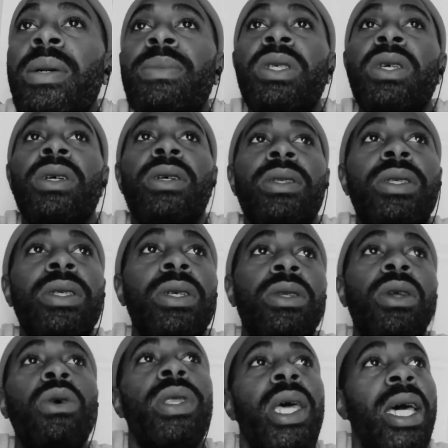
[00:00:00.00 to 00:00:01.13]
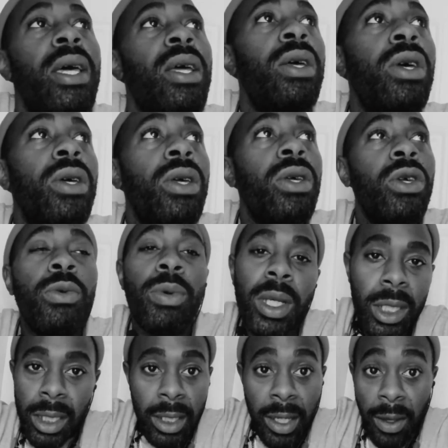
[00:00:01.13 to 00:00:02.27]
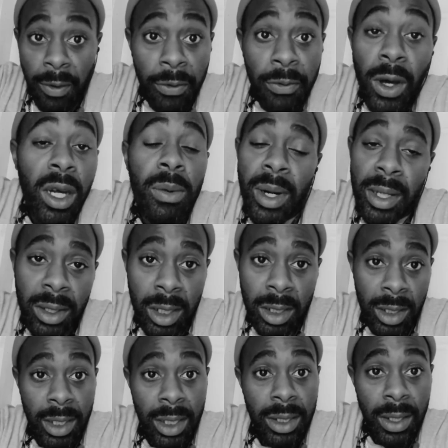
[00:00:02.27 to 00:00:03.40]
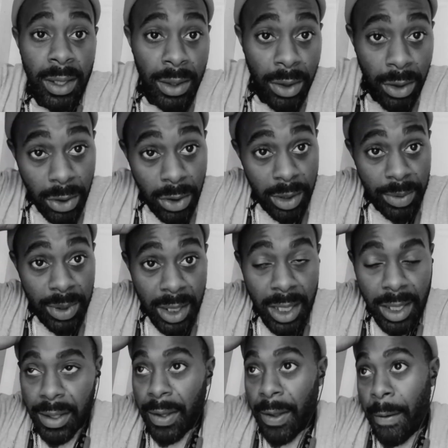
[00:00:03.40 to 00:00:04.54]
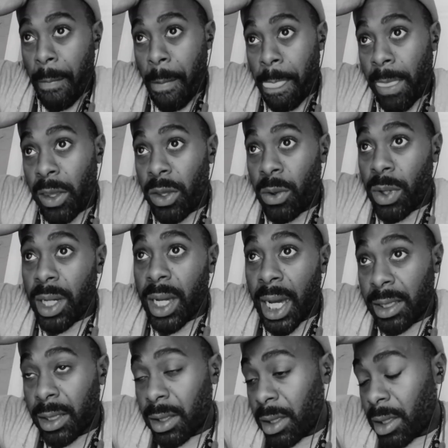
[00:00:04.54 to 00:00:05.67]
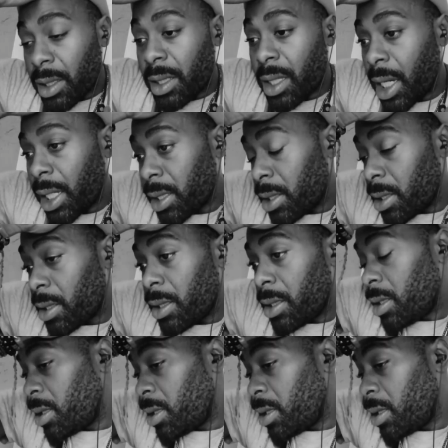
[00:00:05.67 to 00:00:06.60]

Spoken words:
them to know that you really didn't give a fuck about none of this shit. You know what I'm saying? You were kind of